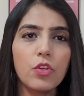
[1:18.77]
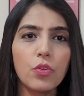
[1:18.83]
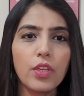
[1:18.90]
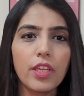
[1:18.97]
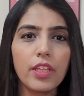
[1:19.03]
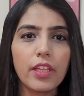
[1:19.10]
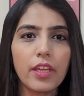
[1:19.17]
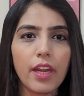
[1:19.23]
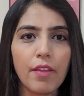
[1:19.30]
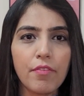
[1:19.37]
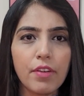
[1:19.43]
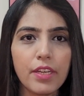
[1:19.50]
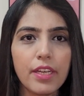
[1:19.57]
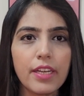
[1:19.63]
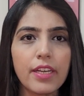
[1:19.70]
doing their
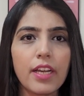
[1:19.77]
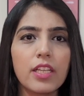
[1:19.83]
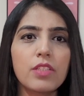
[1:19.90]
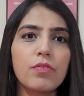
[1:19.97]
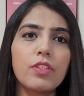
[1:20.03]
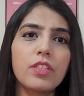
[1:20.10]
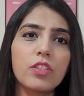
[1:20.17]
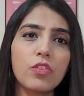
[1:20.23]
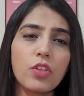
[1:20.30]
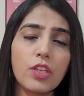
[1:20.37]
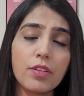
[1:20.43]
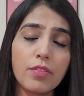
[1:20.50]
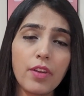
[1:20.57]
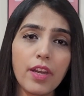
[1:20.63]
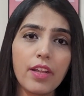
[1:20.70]
everyday tasks which
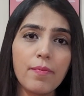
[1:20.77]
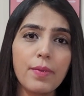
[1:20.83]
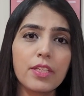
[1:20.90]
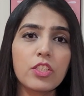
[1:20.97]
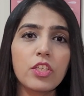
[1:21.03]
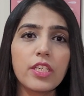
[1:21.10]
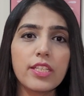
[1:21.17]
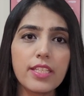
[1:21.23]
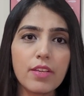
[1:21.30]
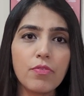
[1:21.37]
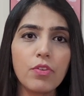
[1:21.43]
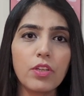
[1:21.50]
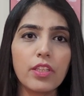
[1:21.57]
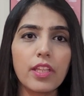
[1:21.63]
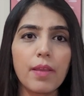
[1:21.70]
were very much easy
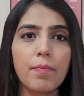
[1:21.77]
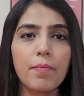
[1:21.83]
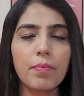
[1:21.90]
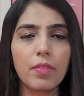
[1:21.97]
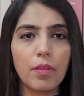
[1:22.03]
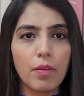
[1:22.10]
for them